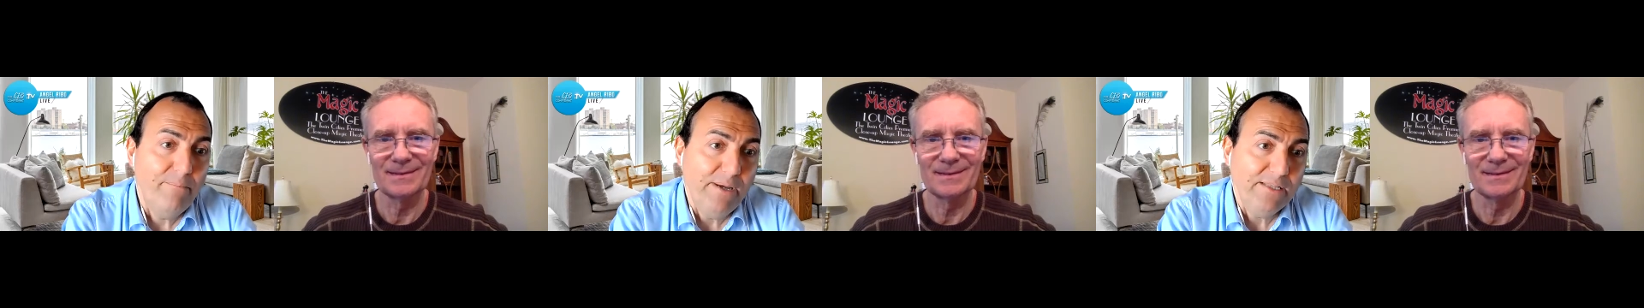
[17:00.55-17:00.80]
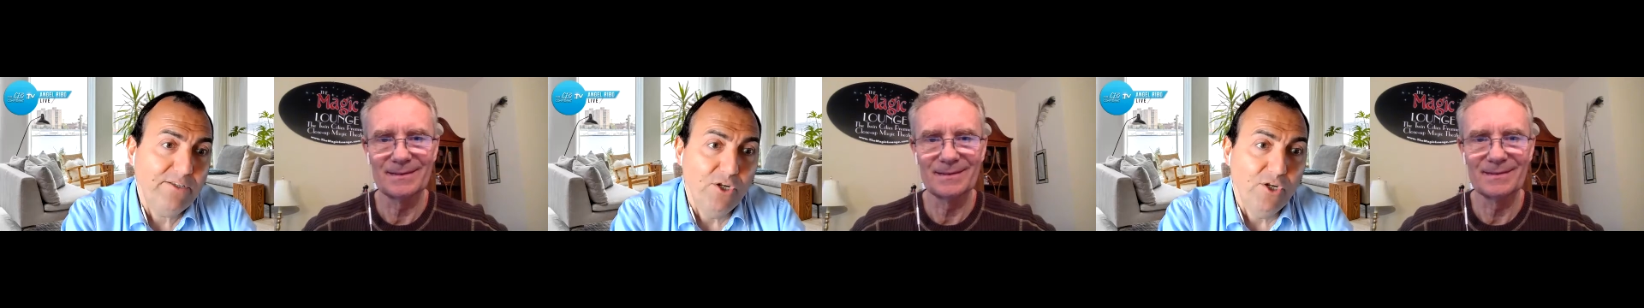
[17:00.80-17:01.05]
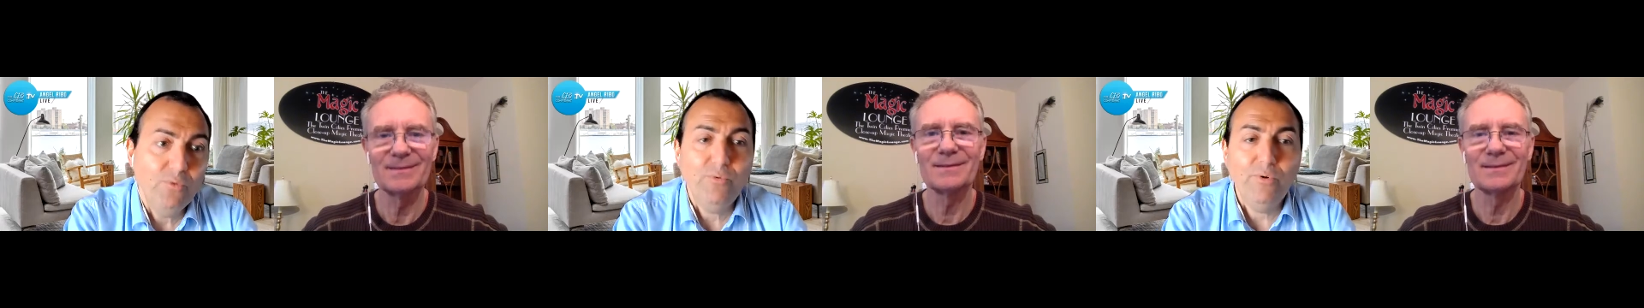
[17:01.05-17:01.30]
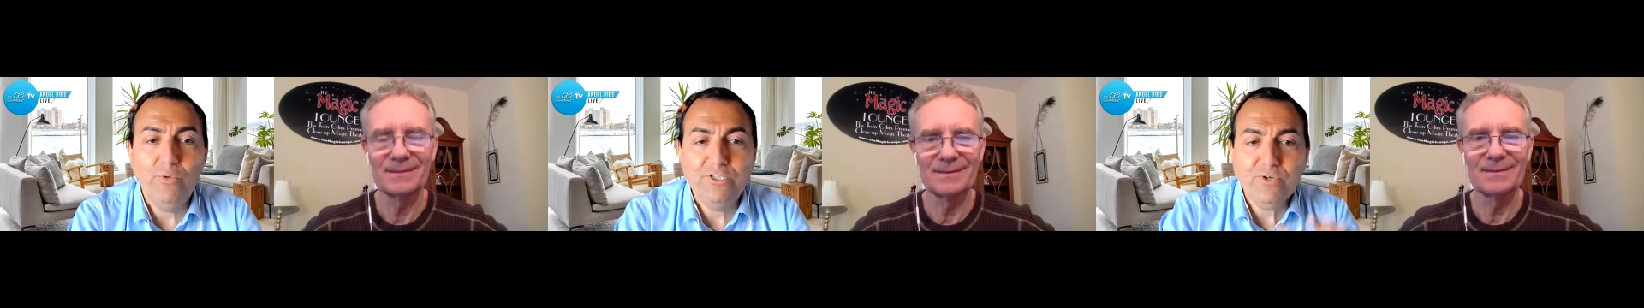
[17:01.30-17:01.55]
Speaker 1: But you know, we,
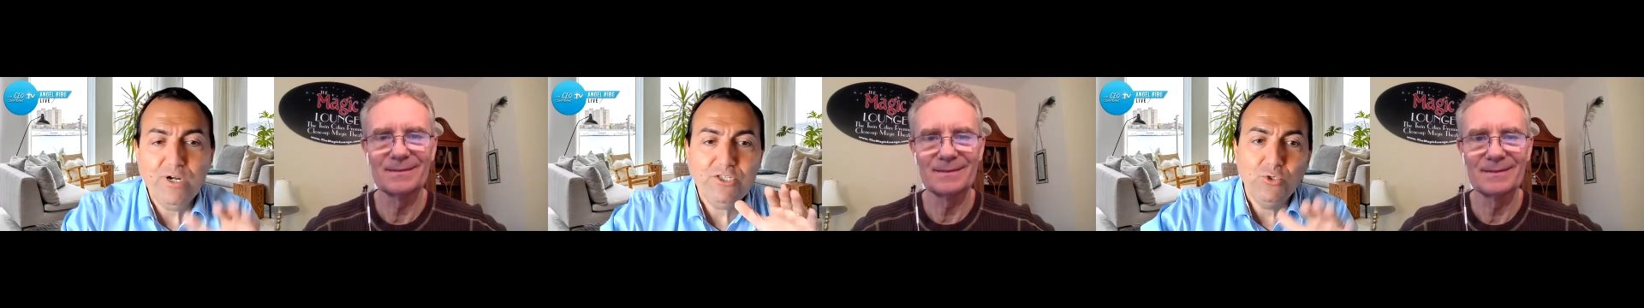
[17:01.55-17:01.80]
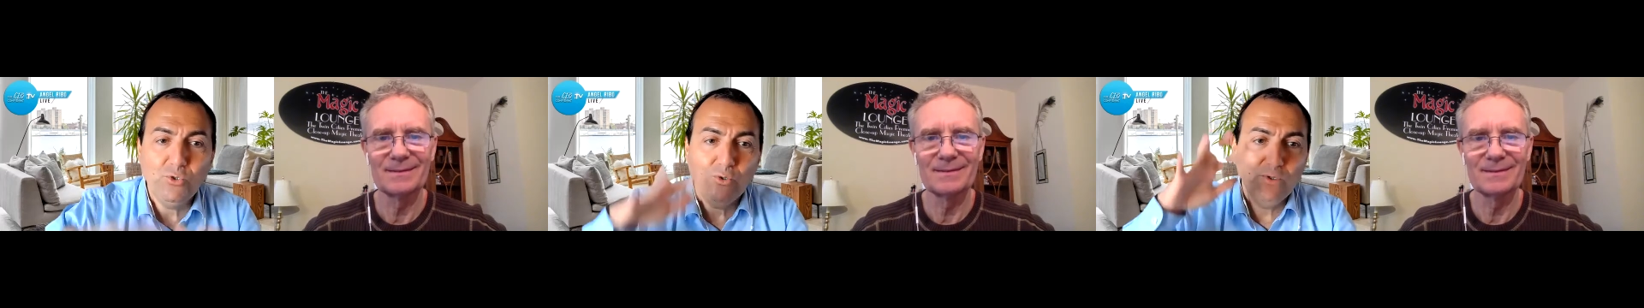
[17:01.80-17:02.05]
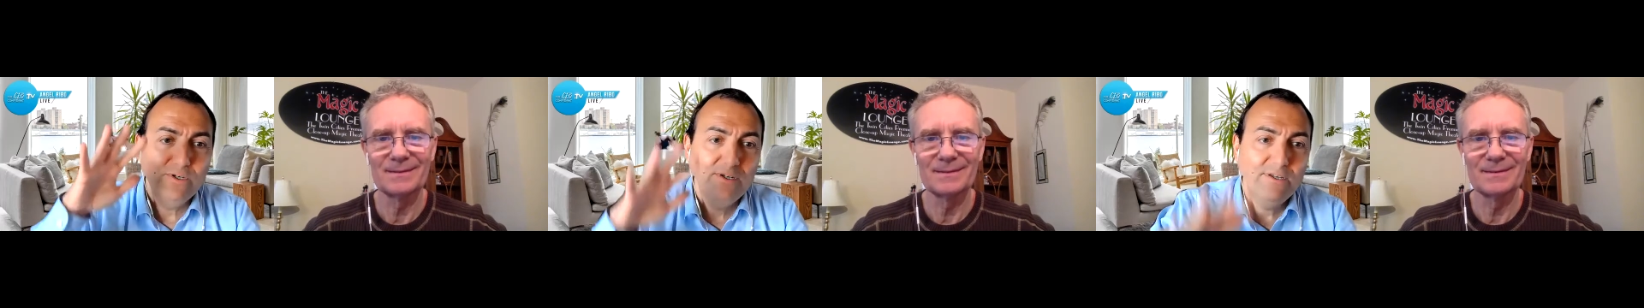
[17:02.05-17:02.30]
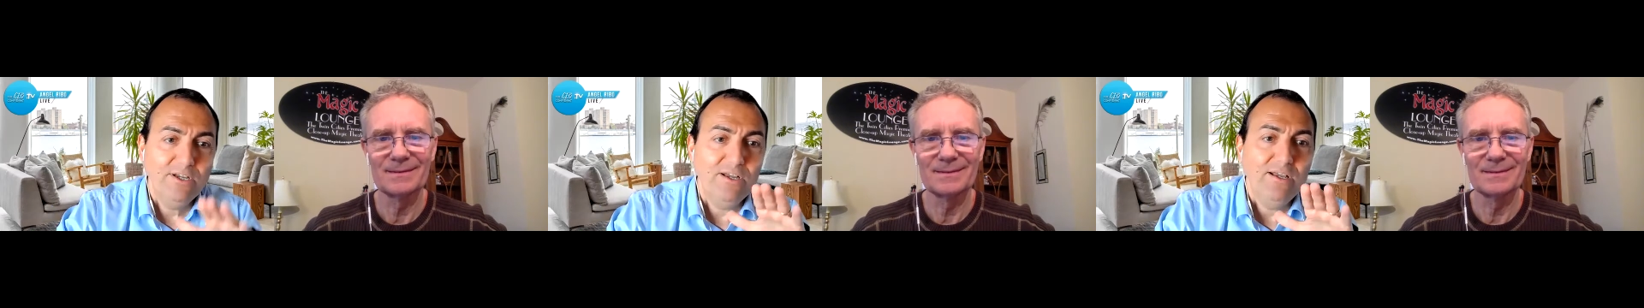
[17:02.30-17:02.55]
we try to
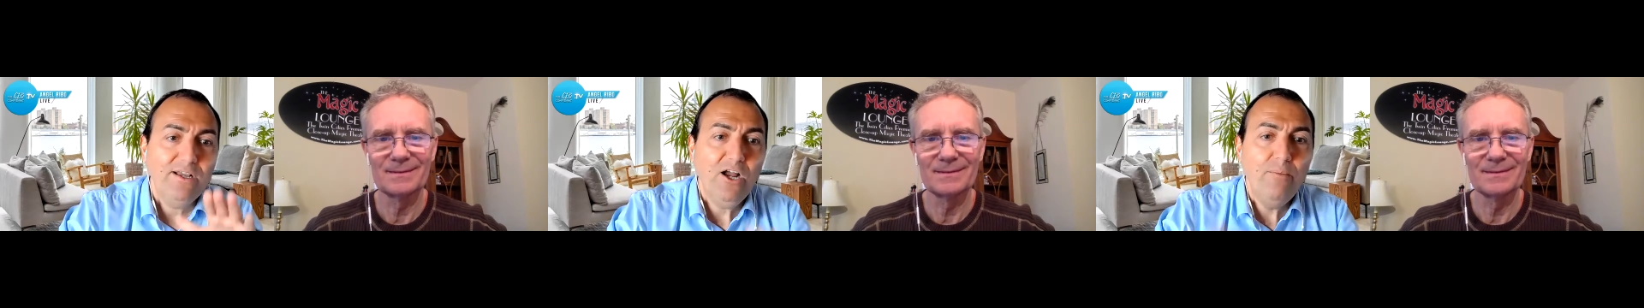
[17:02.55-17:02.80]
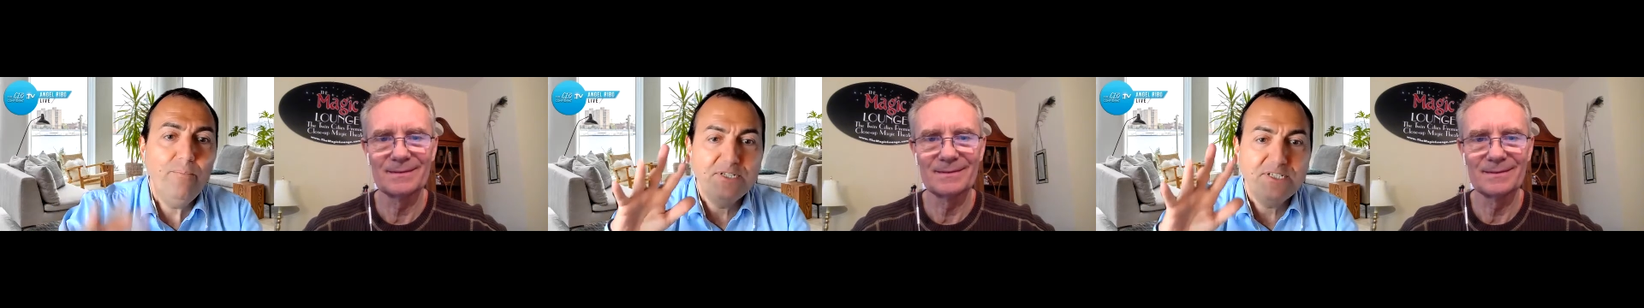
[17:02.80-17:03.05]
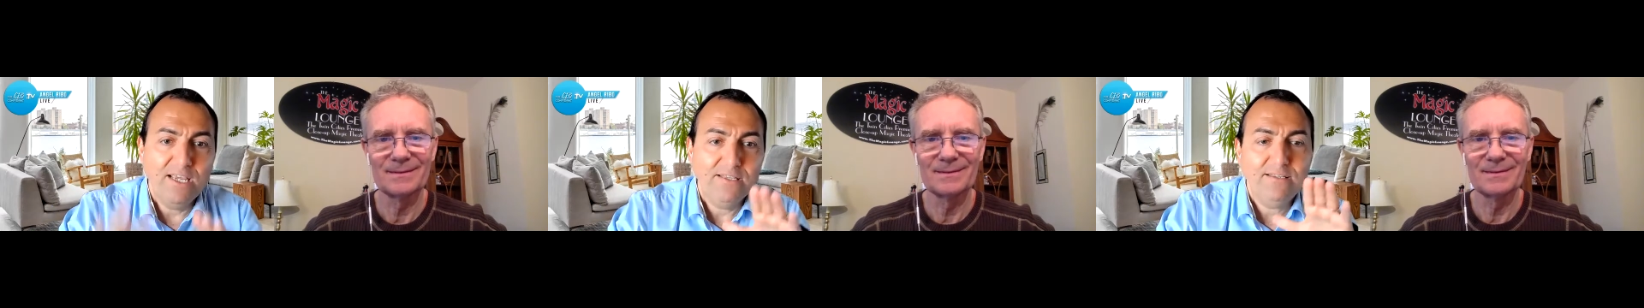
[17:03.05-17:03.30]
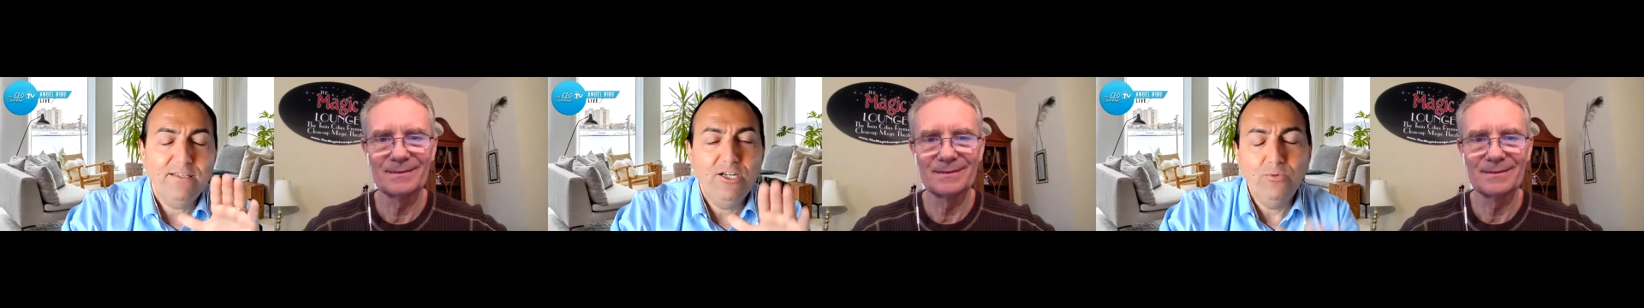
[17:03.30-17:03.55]
compensate.
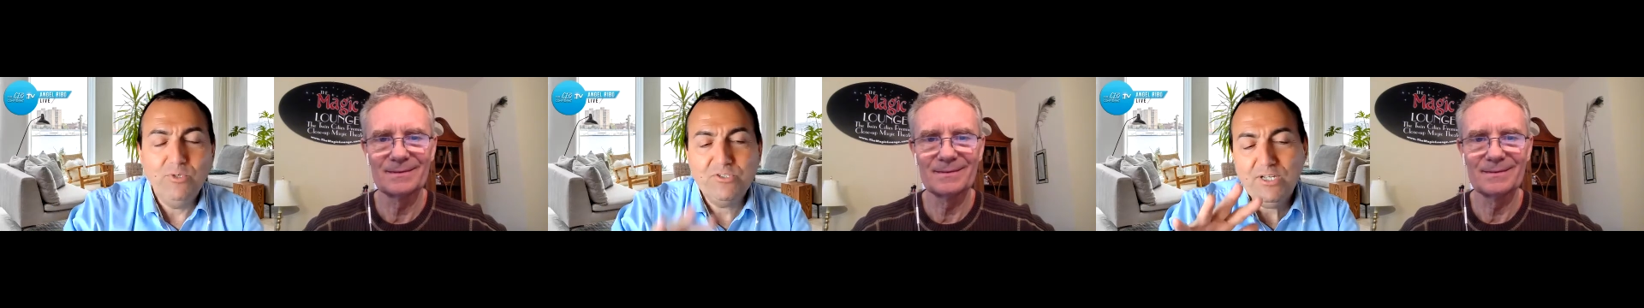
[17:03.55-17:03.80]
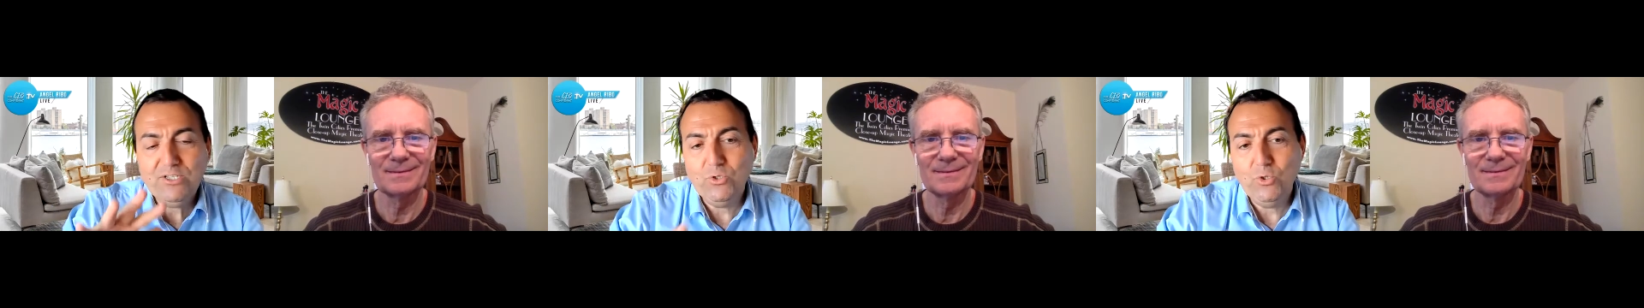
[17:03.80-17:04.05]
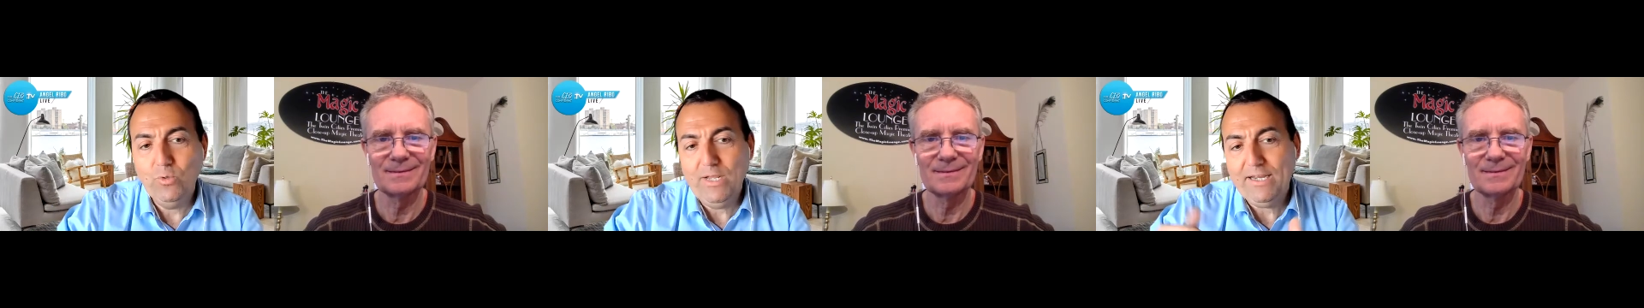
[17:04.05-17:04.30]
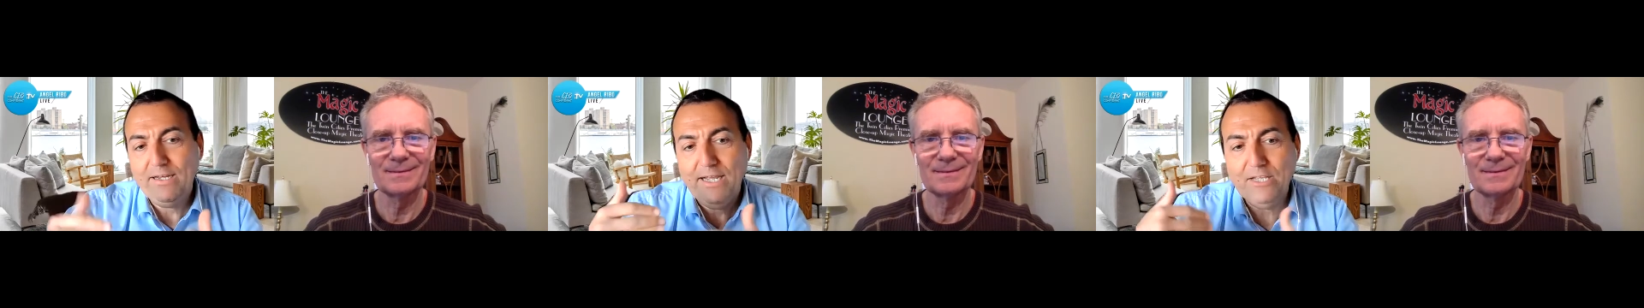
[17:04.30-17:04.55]
You know, we try to do
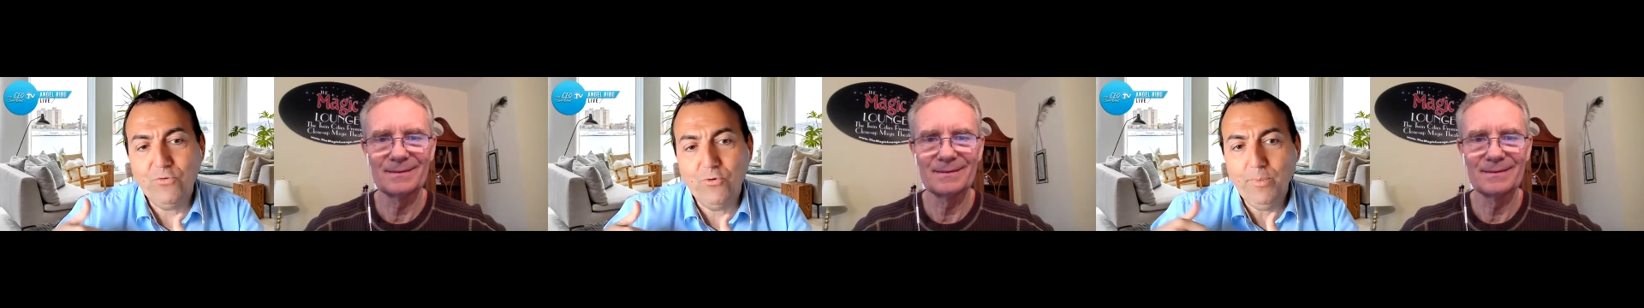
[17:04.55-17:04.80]
like late for